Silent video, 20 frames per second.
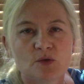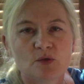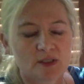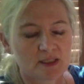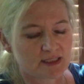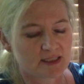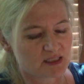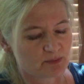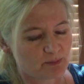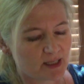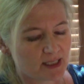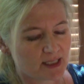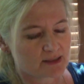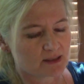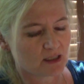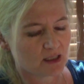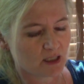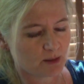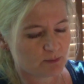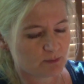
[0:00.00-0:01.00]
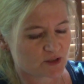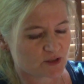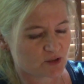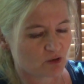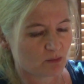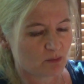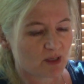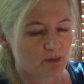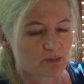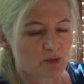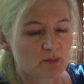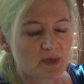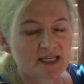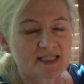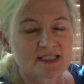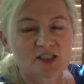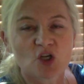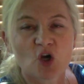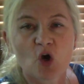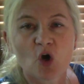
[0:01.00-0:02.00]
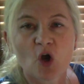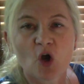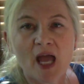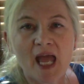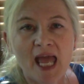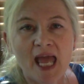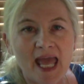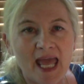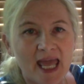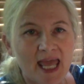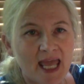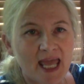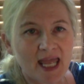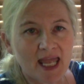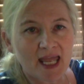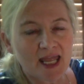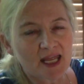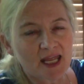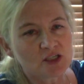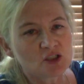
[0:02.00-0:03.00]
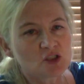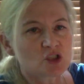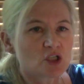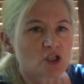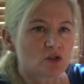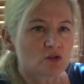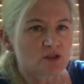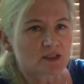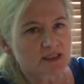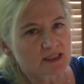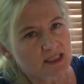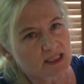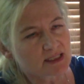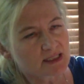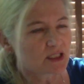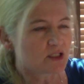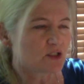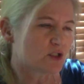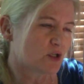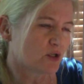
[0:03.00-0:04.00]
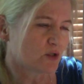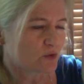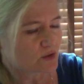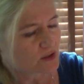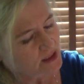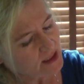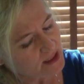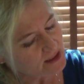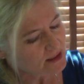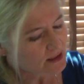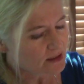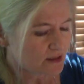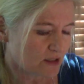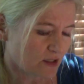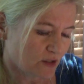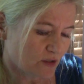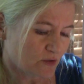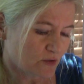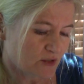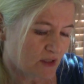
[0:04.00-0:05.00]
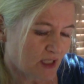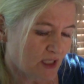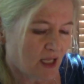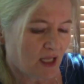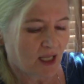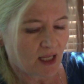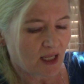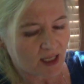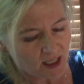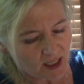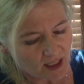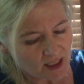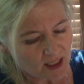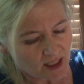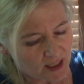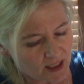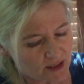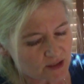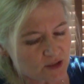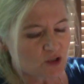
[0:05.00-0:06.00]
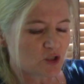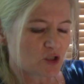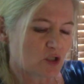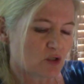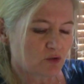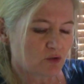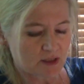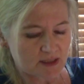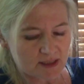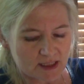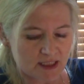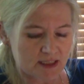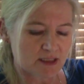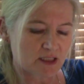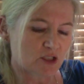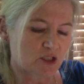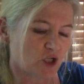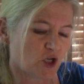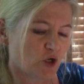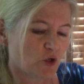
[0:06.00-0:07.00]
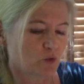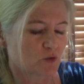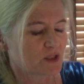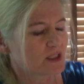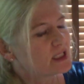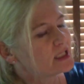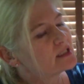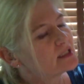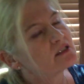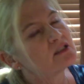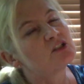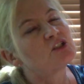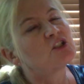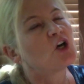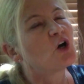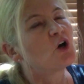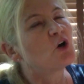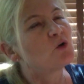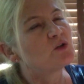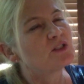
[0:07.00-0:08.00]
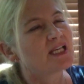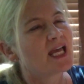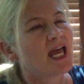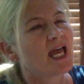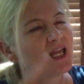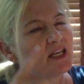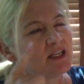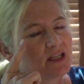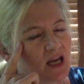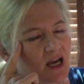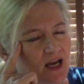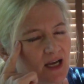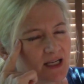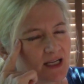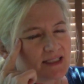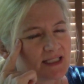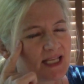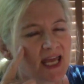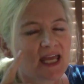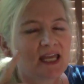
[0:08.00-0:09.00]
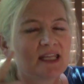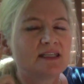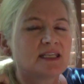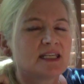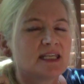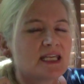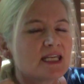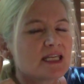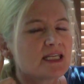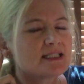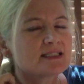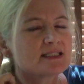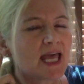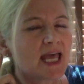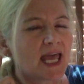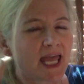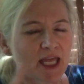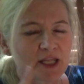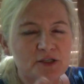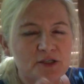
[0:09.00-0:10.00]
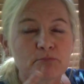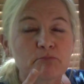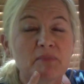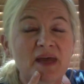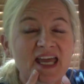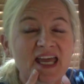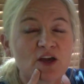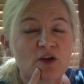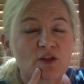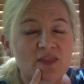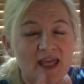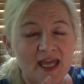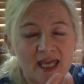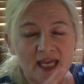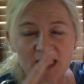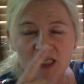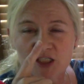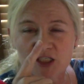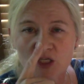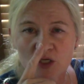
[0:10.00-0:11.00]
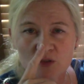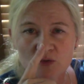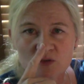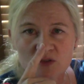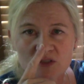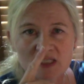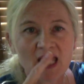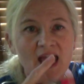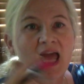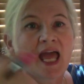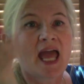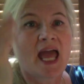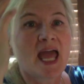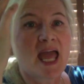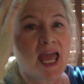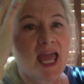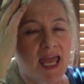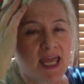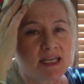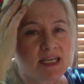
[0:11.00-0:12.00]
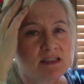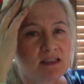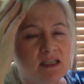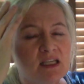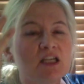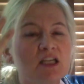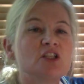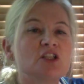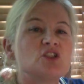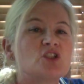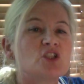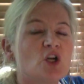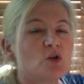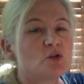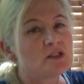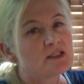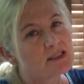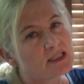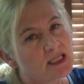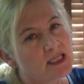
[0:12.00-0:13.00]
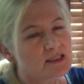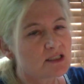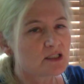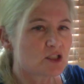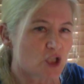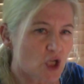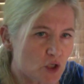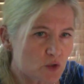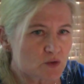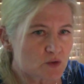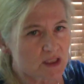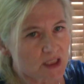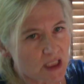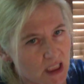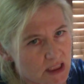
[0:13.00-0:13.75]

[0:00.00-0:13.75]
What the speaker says: in his spare time. So remember my song, head, shoulders, knees and toes, head, shoulders, knees and toes, and eyes and ears and mouth and nose, head, shoulders, knees and toes.